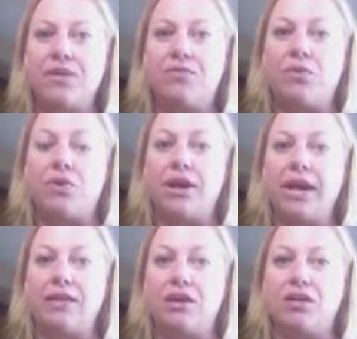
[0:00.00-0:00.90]
For
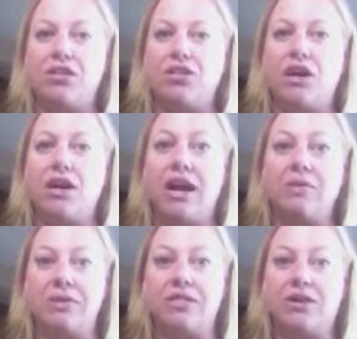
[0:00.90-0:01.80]
a large dog, I
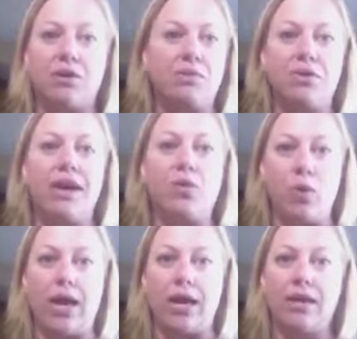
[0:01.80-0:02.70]
would start with a
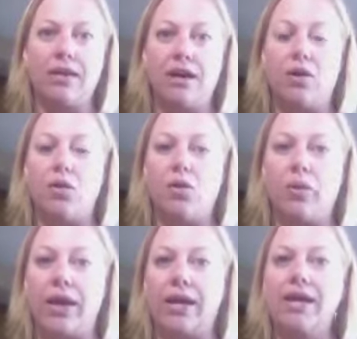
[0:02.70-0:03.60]
wing, a whole
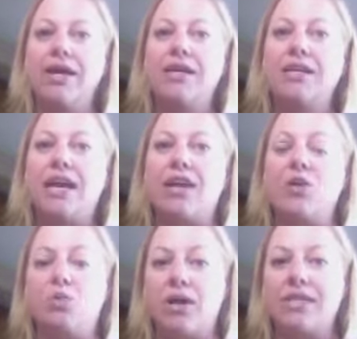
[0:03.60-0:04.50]
wing. And
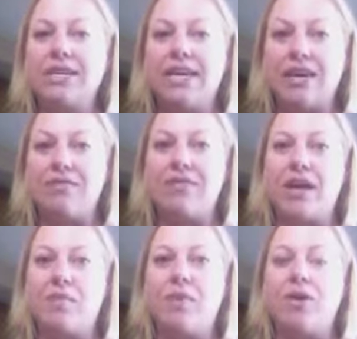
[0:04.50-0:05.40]
you want to give
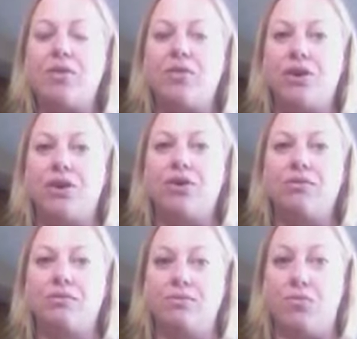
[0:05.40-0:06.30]
them the
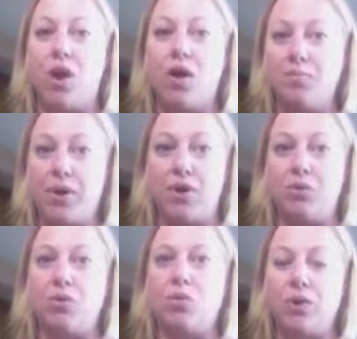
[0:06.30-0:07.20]
raw
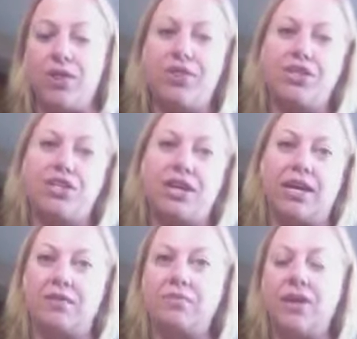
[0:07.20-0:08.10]
bone with the
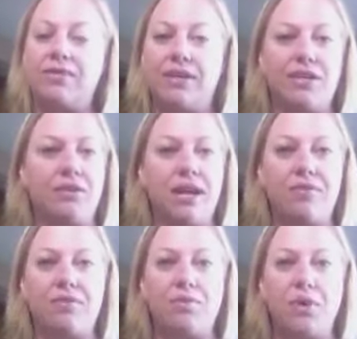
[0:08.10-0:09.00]
chicken. If they don't
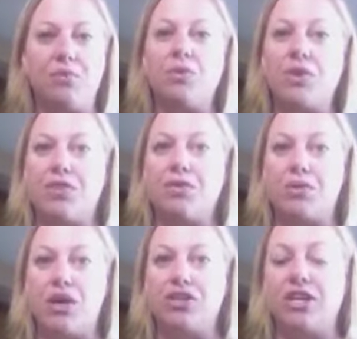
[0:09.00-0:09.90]
have the bone with the
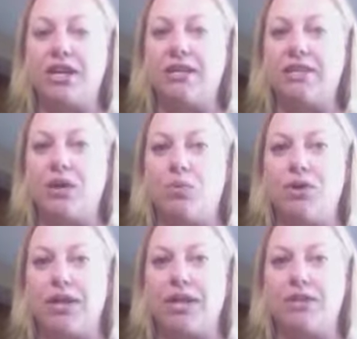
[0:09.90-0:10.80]
raw chicken, they
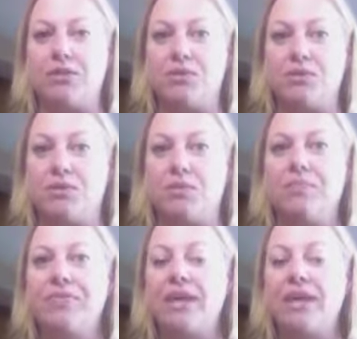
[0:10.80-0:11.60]
will get a loose stool.